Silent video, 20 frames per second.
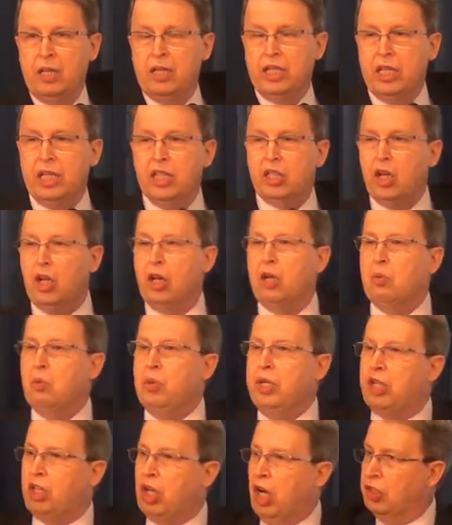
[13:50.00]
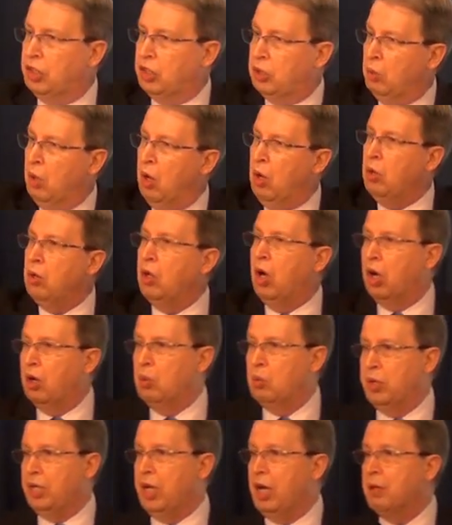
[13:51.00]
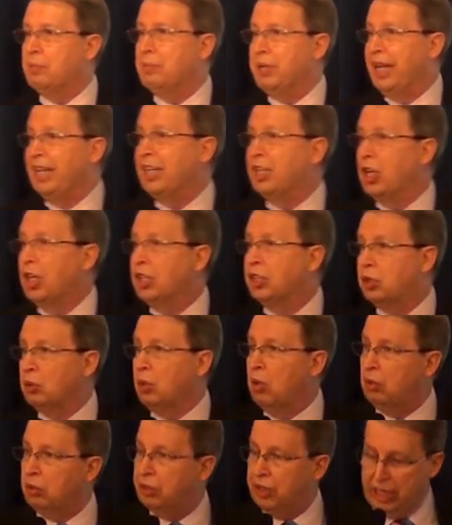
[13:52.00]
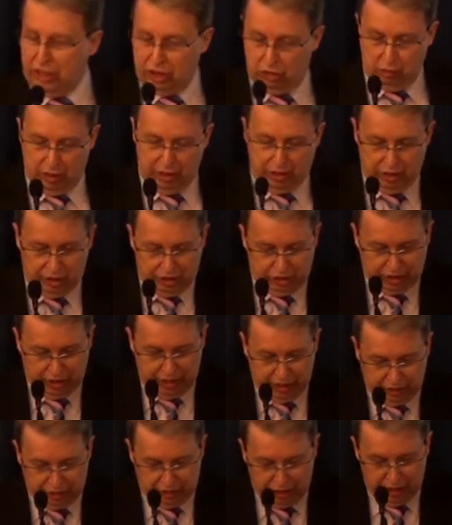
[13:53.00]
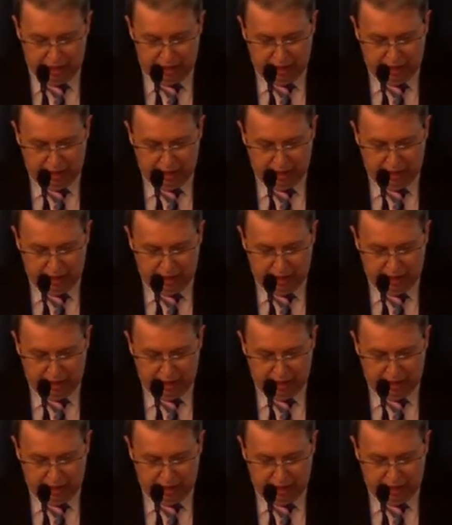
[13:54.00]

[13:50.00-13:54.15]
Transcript: Either we control or we are being controlled. That's what this text